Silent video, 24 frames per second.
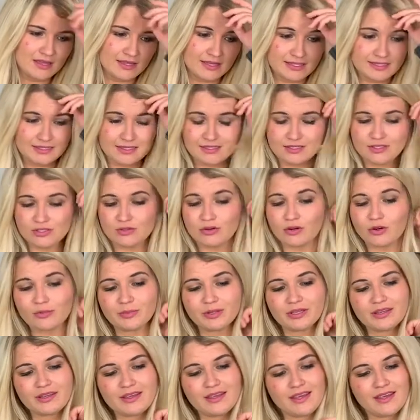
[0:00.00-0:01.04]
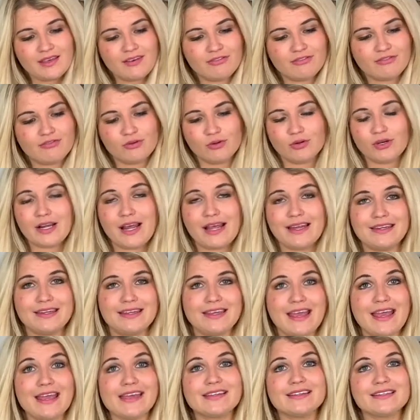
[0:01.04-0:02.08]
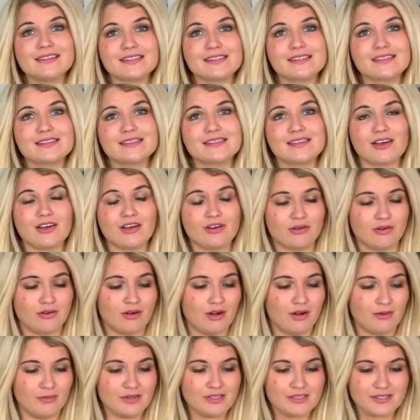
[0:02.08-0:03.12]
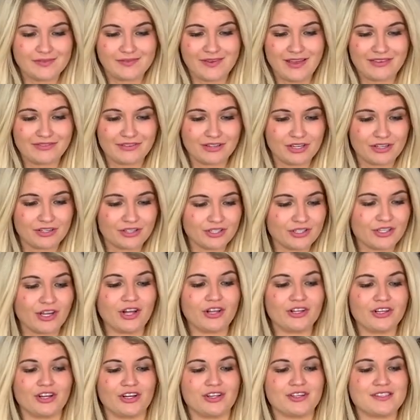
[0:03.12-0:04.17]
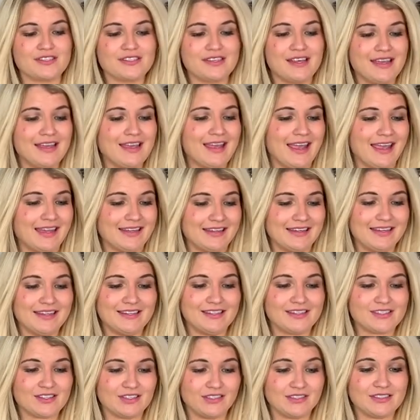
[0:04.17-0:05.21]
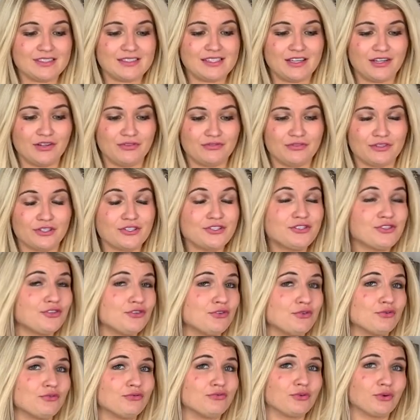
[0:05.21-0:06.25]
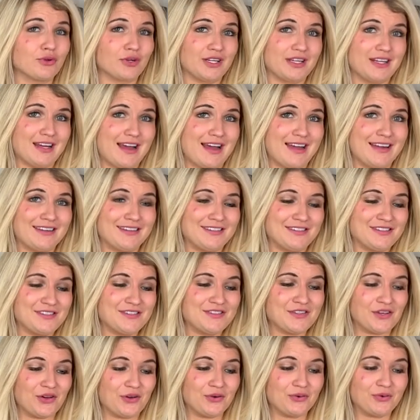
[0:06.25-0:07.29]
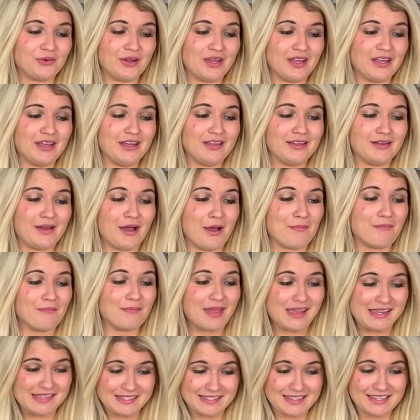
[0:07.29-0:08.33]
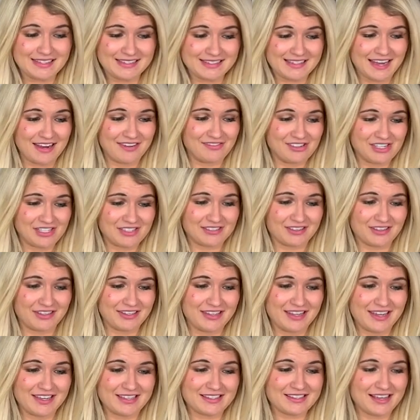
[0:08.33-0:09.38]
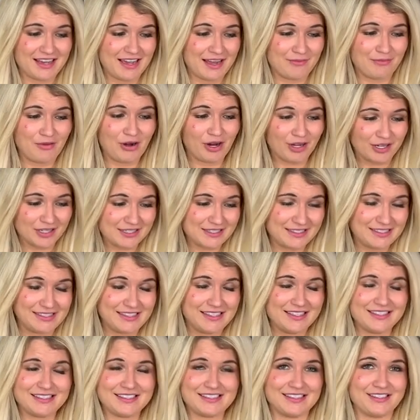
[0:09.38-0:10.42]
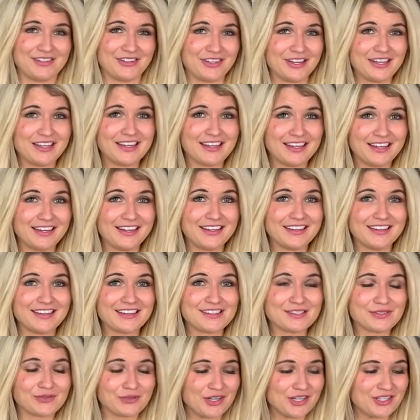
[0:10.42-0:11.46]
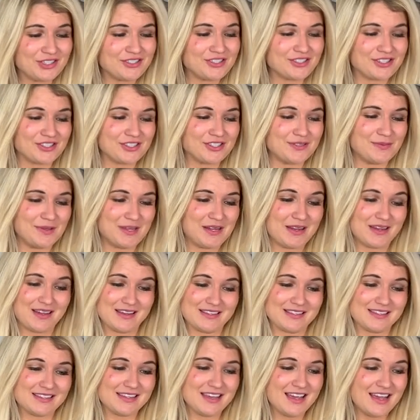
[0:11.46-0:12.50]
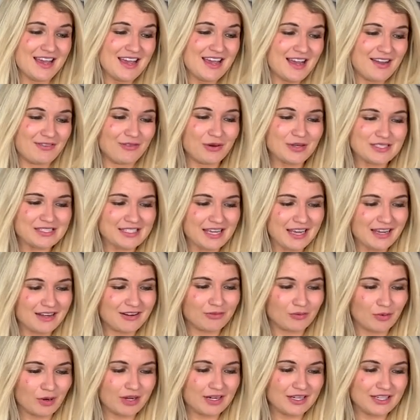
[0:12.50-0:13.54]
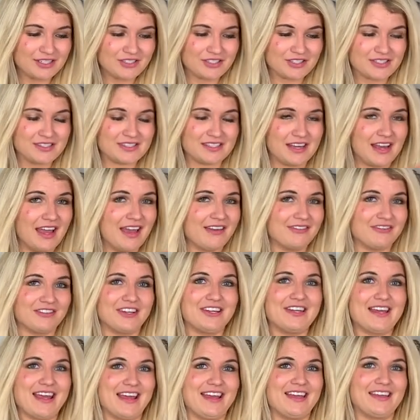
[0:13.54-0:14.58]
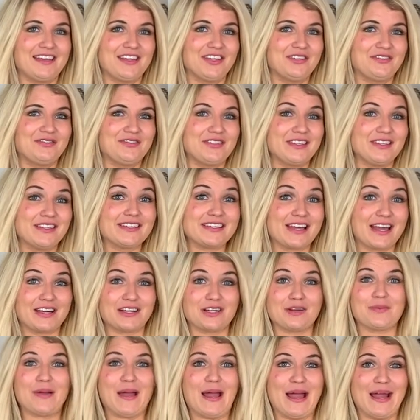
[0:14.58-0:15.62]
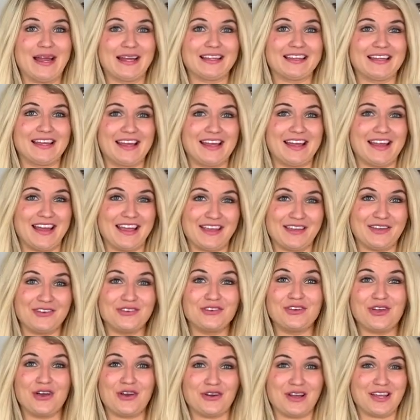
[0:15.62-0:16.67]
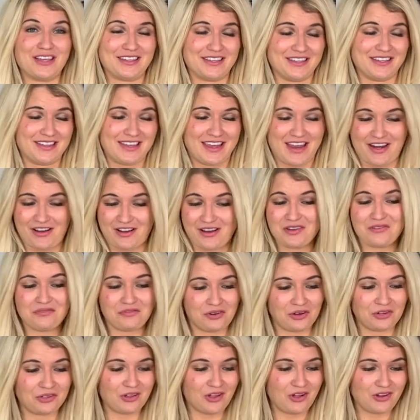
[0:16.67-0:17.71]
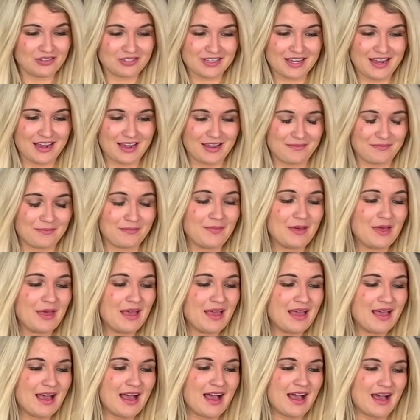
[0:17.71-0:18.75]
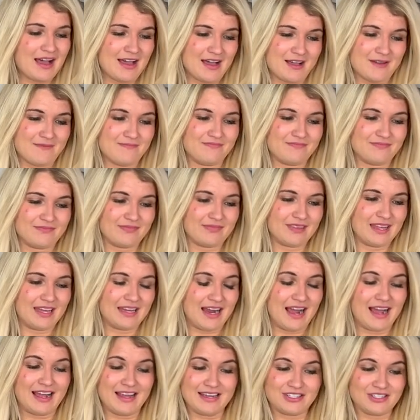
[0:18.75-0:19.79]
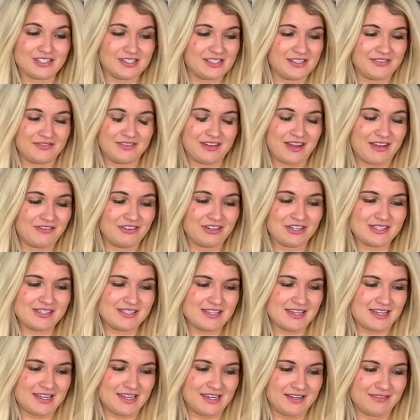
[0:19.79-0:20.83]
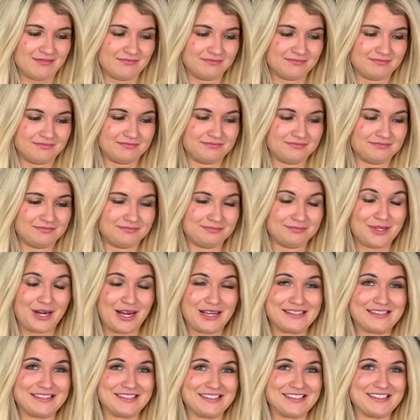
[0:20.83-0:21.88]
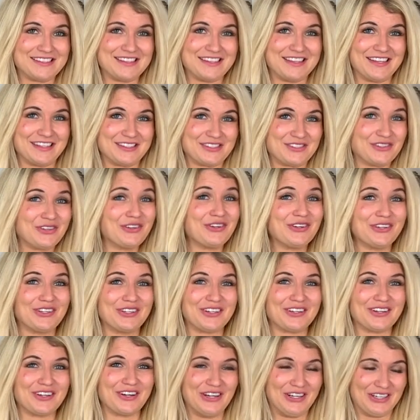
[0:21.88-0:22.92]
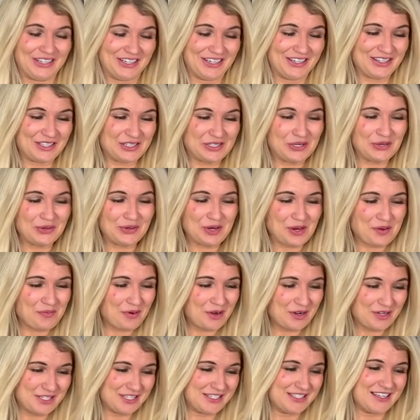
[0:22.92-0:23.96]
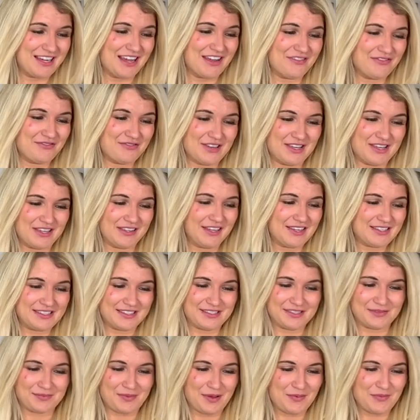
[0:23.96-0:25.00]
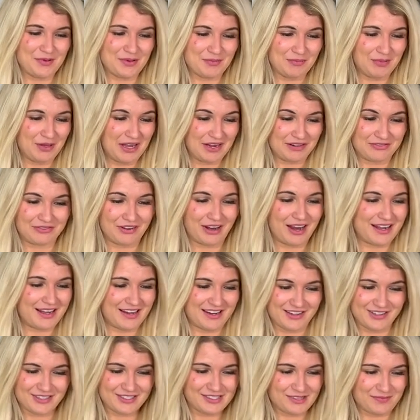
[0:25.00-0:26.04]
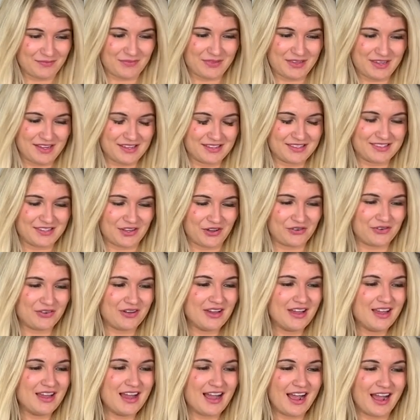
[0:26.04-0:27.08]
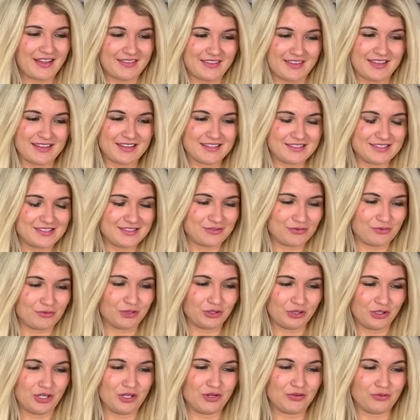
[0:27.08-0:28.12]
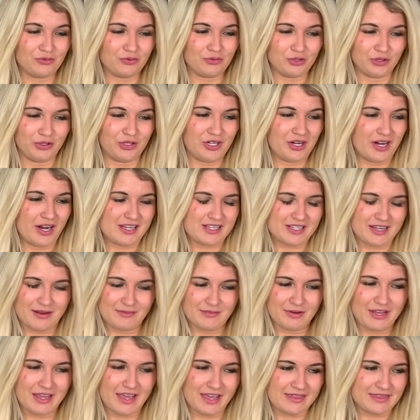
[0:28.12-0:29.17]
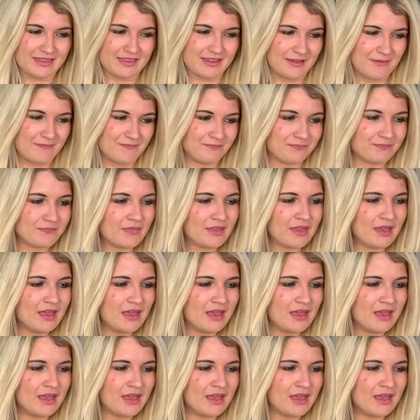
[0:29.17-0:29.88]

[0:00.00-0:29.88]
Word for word: This is normally $4.98, so almost $500, and it is on sale for $2.49. So amazing savings on this. I'm honestly considering getting this one just because I've always kind of wanted just an everyday designer bag that I know I can carry for a long time. Um, and I just have never seen prices this good on the Tory Burch stuff unless it's maybe Black Friday or something. So I think this is a really, really great time to get them.